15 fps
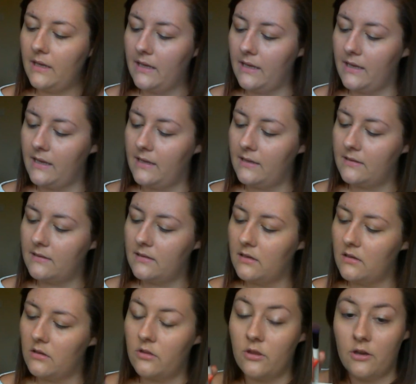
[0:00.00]
is
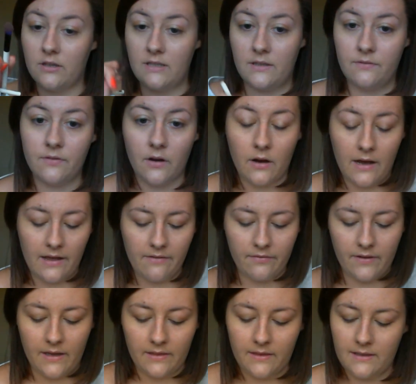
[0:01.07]

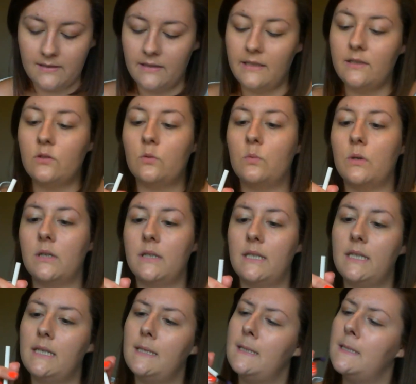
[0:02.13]
35 and this little one
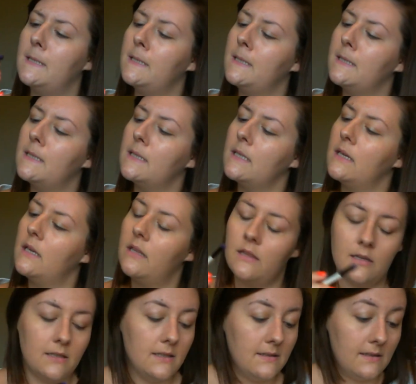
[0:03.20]
is
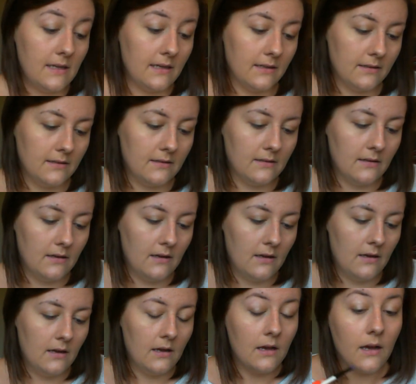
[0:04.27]
36.
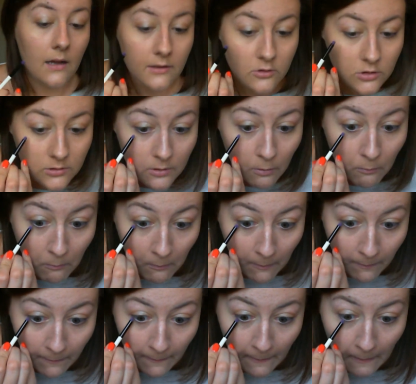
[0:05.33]
And just
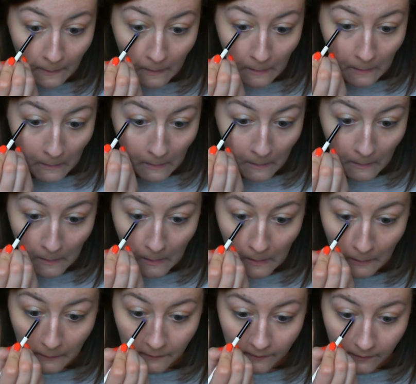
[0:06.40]
run that
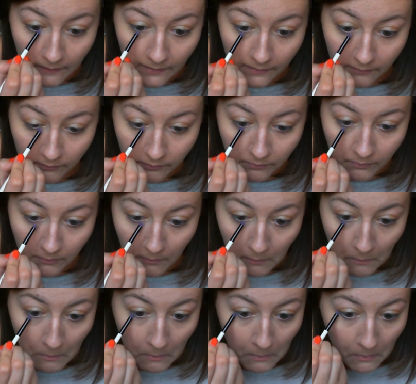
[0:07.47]
underneath
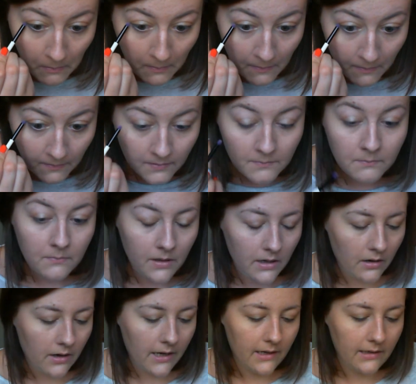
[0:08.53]
my
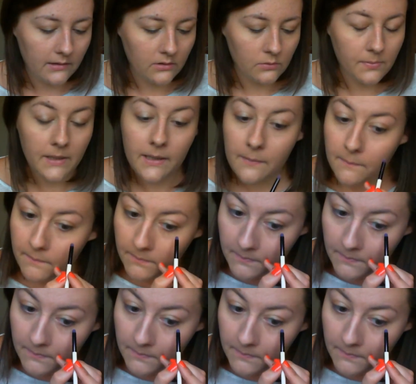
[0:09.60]
eye a little bit.